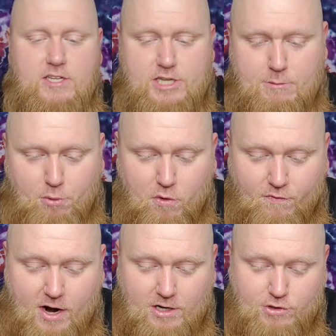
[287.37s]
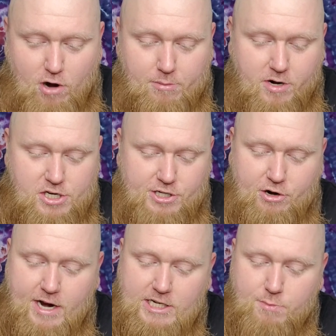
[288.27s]
Scent profile, strawberry,
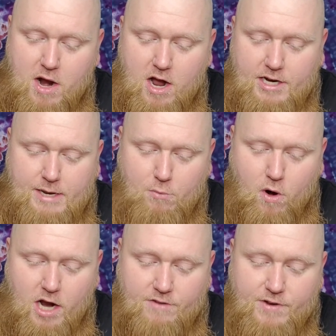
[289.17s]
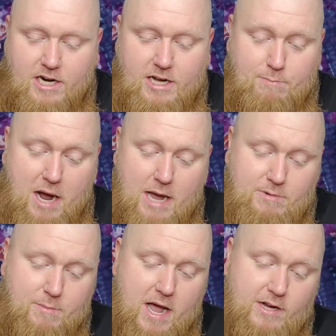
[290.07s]
ginger, aged mahogany, Moroccan vanilla, and pipe
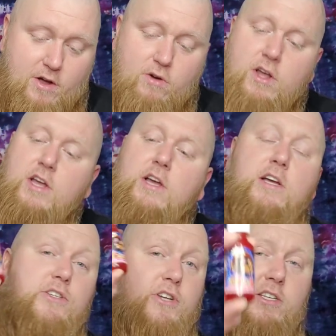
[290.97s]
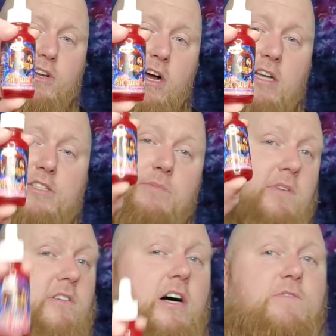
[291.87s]
tobacco. Just
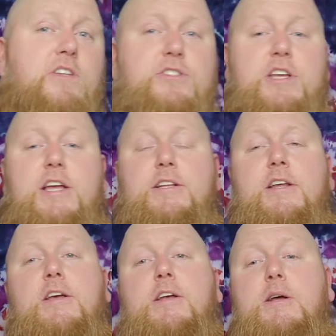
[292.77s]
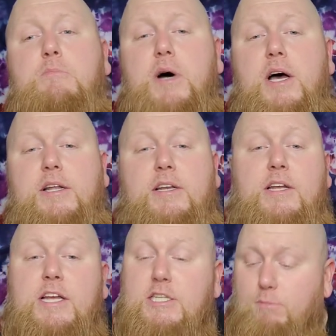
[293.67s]
awesome. Love this scent. But
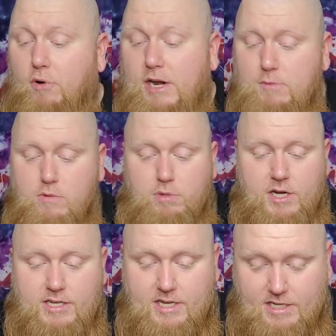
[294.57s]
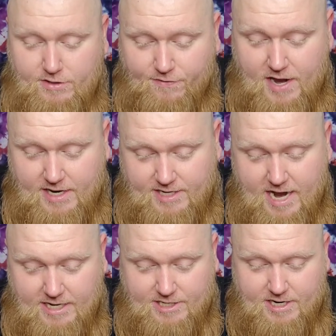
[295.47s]
his pre-mood blend is
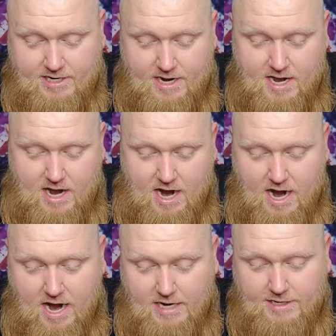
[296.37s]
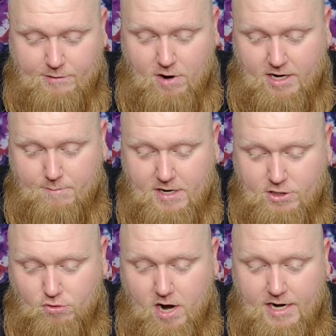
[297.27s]
fantastic. I highly
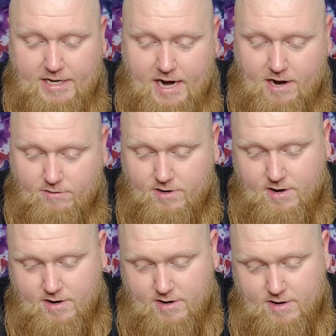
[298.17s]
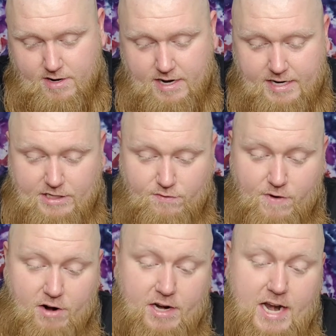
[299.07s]
recommend trying it out. It is
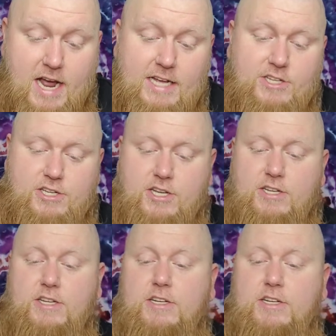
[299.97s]
very nice.